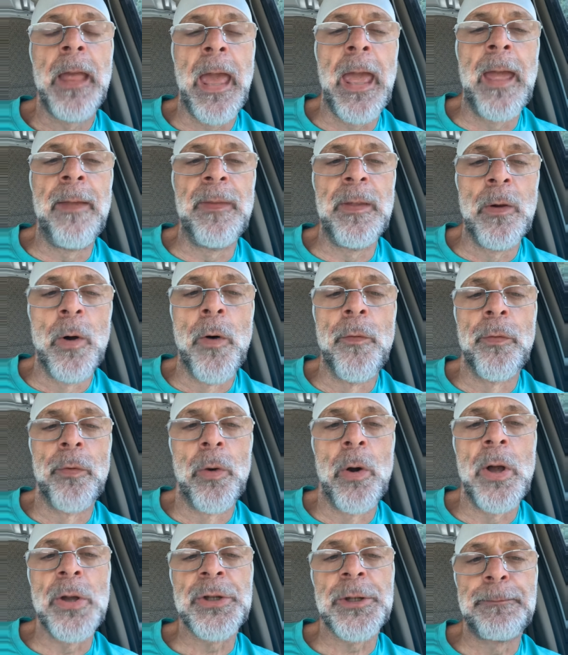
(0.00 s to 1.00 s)
and the
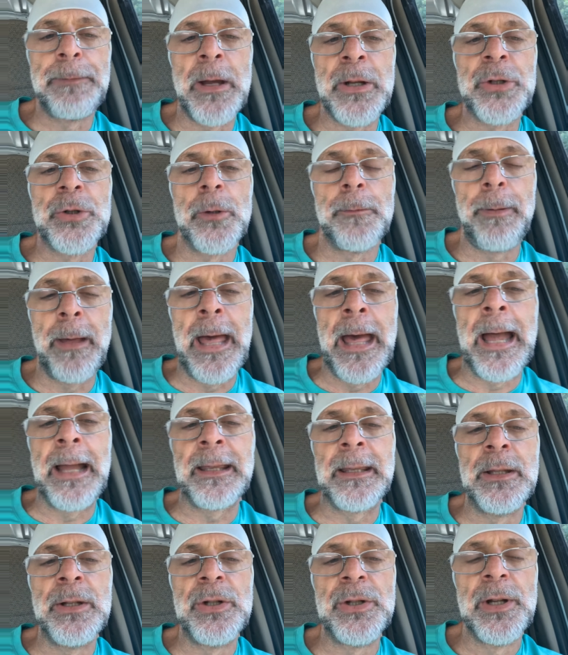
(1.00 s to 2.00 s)
overall special
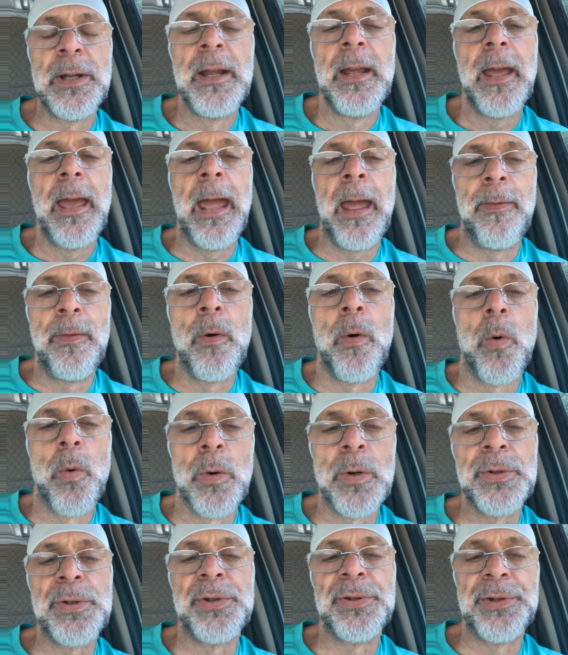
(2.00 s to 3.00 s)
package and the
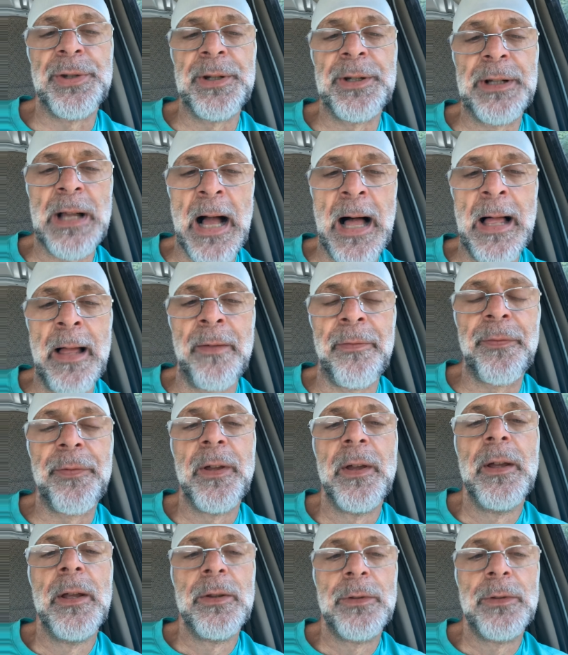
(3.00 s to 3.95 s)
horses in golf.